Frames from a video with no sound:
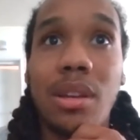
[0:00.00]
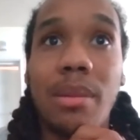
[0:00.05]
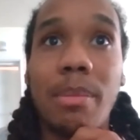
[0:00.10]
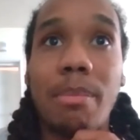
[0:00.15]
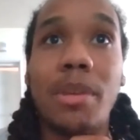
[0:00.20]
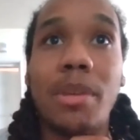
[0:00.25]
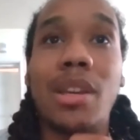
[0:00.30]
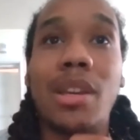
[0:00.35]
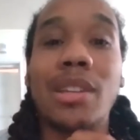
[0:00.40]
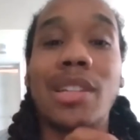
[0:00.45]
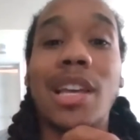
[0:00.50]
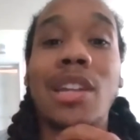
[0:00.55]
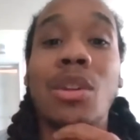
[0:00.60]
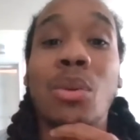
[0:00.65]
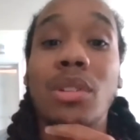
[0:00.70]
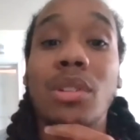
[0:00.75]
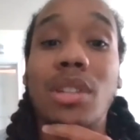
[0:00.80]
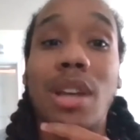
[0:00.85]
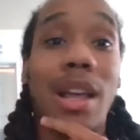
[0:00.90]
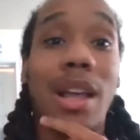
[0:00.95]
Because I
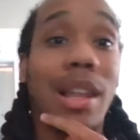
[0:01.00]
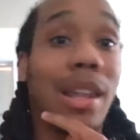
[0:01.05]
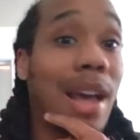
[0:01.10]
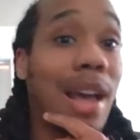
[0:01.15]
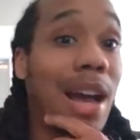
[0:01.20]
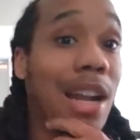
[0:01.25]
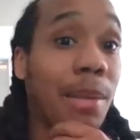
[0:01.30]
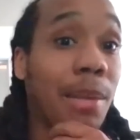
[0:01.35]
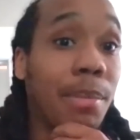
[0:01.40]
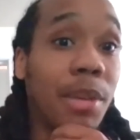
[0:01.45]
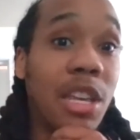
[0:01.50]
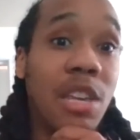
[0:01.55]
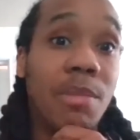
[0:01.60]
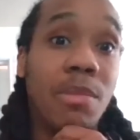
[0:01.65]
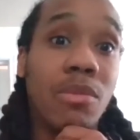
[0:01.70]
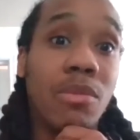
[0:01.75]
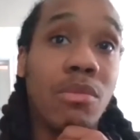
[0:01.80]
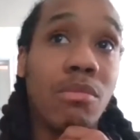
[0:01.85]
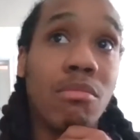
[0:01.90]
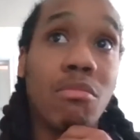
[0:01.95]
notice a lot of
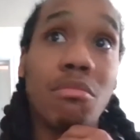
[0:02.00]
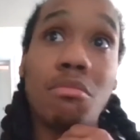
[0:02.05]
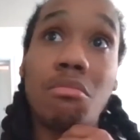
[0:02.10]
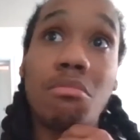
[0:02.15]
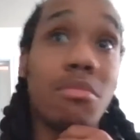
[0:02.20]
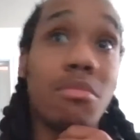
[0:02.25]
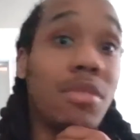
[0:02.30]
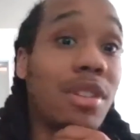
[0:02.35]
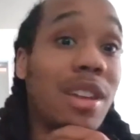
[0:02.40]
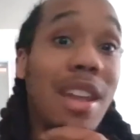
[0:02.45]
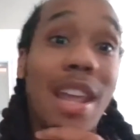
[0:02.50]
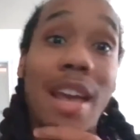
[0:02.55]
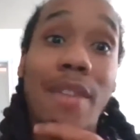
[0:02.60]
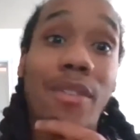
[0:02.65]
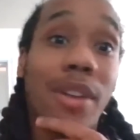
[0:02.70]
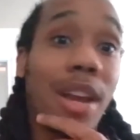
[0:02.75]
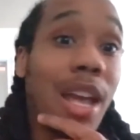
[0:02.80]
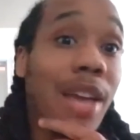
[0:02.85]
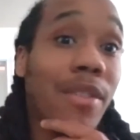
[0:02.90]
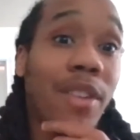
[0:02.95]
people
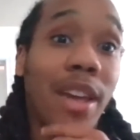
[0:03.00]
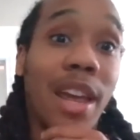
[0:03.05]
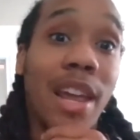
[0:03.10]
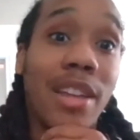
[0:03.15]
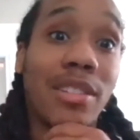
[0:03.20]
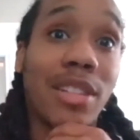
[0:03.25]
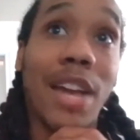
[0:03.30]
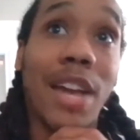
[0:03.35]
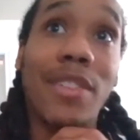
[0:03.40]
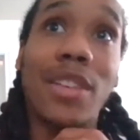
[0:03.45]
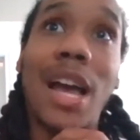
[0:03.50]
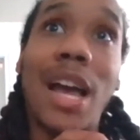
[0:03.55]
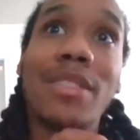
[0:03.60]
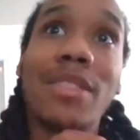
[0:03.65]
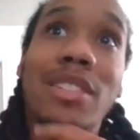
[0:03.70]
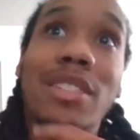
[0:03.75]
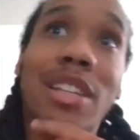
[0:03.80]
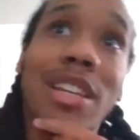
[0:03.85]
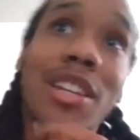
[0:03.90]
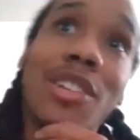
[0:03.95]
never have an answer. I've
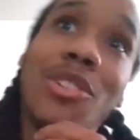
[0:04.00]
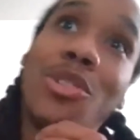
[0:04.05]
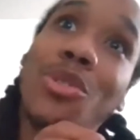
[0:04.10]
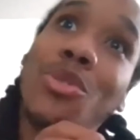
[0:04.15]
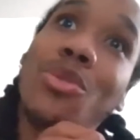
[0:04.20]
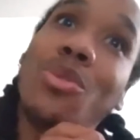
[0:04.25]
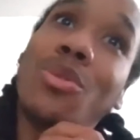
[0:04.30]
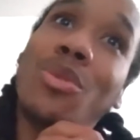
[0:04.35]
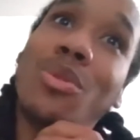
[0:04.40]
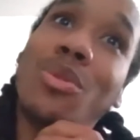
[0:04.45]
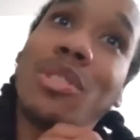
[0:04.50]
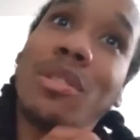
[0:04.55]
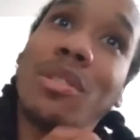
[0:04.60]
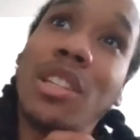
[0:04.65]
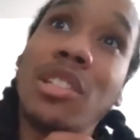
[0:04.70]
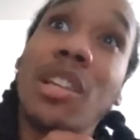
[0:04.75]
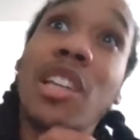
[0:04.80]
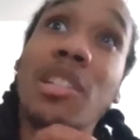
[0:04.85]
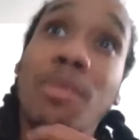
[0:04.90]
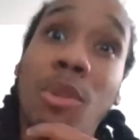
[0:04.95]
seen dudes,
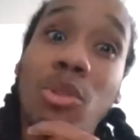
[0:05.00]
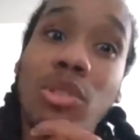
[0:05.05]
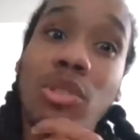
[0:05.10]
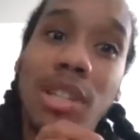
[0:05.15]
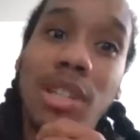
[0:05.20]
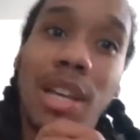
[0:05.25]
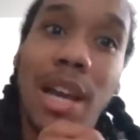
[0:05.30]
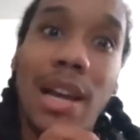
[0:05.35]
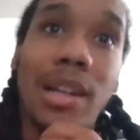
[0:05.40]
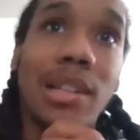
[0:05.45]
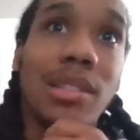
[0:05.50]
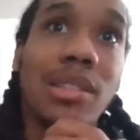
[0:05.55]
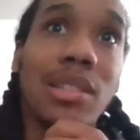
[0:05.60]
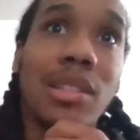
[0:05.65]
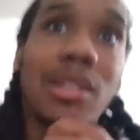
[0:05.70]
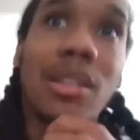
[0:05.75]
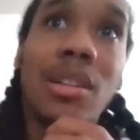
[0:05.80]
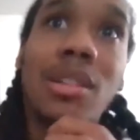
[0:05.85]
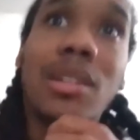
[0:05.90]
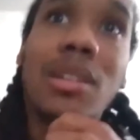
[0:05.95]
it's mostly guys.
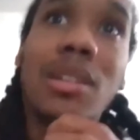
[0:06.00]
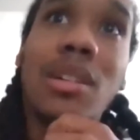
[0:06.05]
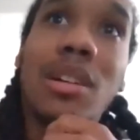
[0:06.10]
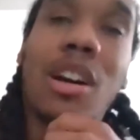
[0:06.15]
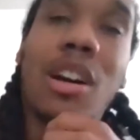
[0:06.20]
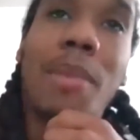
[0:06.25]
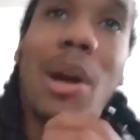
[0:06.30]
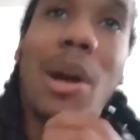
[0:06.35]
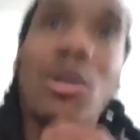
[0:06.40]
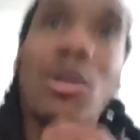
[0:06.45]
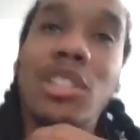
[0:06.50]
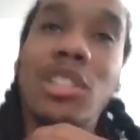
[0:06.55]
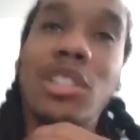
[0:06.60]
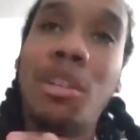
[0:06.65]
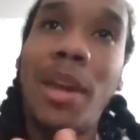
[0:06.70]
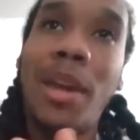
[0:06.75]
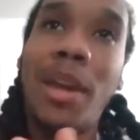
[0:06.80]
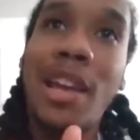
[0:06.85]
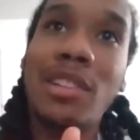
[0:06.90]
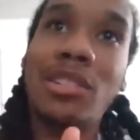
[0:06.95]
I'll see
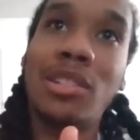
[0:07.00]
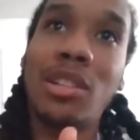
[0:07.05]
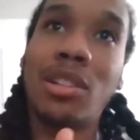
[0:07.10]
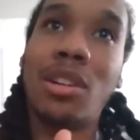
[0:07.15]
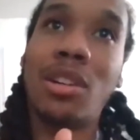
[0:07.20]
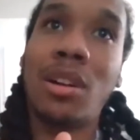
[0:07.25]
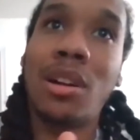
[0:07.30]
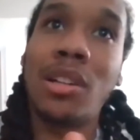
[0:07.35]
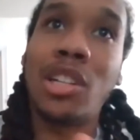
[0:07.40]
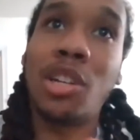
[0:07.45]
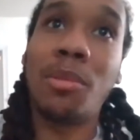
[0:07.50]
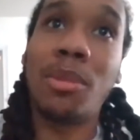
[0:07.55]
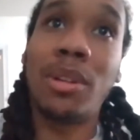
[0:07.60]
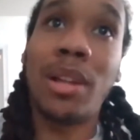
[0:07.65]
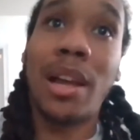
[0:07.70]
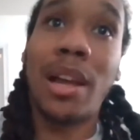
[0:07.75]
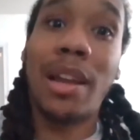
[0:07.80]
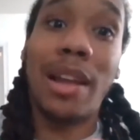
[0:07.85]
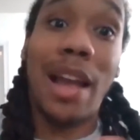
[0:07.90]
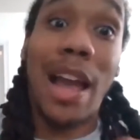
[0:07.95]
them answer the card, they'll be
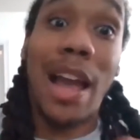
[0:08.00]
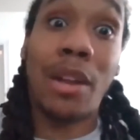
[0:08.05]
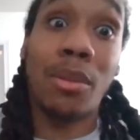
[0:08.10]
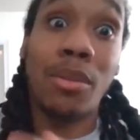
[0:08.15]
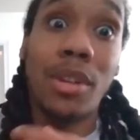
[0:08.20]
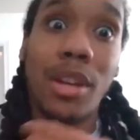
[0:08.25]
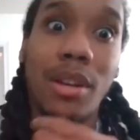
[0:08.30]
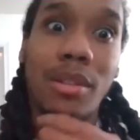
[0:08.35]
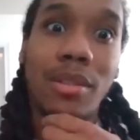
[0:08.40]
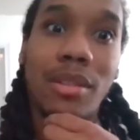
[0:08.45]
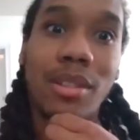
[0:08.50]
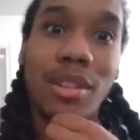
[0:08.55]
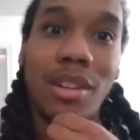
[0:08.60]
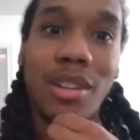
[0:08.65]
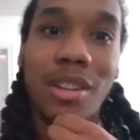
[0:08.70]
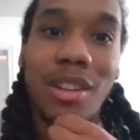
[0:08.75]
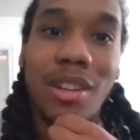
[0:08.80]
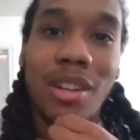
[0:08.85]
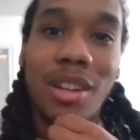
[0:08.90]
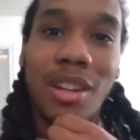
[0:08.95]
like, I don't know.
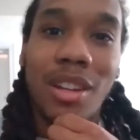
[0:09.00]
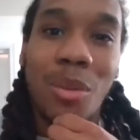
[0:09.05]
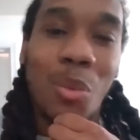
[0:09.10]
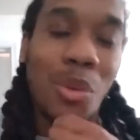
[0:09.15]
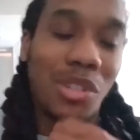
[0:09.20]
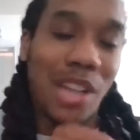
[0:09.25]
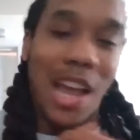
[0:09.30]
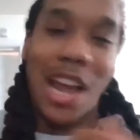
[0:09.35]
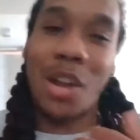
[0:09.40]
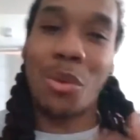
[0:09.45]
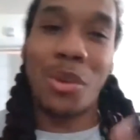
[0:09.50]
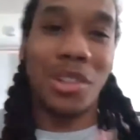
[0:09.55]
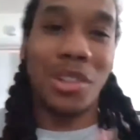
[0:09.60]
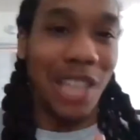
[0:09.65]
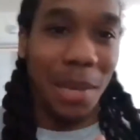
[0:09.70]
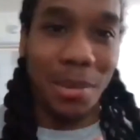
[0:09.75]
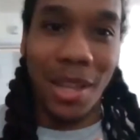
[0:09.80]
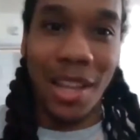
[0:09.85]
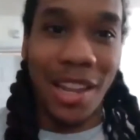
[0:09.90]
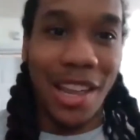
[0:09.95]
Which I don't
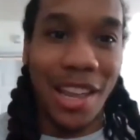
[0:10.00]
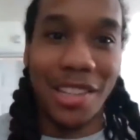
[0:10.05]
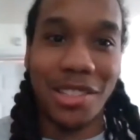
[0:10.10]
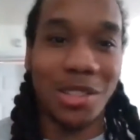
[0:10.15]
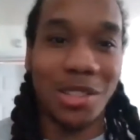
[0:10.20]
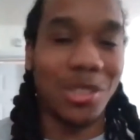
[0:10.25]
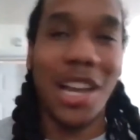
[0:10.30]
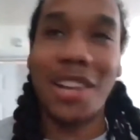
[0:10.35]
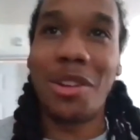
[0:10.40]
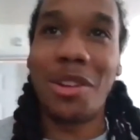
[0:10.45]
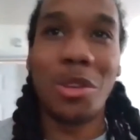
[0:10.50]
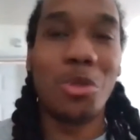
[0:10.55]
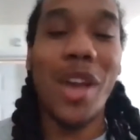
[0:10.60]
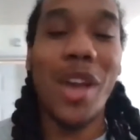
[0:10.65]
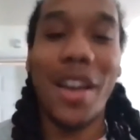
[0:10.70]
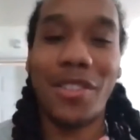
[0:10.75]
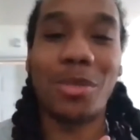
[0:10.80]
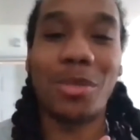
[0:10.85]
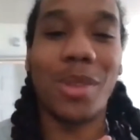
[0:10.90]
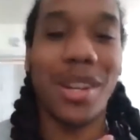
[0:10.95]
accept that answer. It's like, no, you
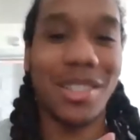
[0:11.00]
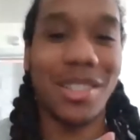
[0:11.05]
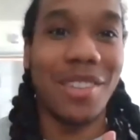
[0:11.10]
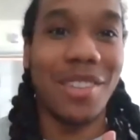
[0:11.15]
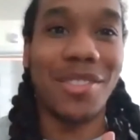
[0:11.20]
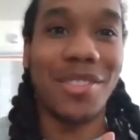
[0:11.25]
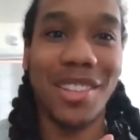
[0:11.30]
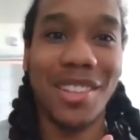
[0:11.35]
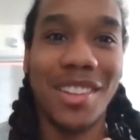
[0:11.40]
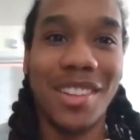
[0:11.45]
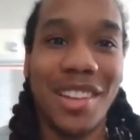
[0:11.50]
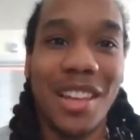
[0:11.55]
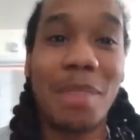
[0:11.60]
have to write something.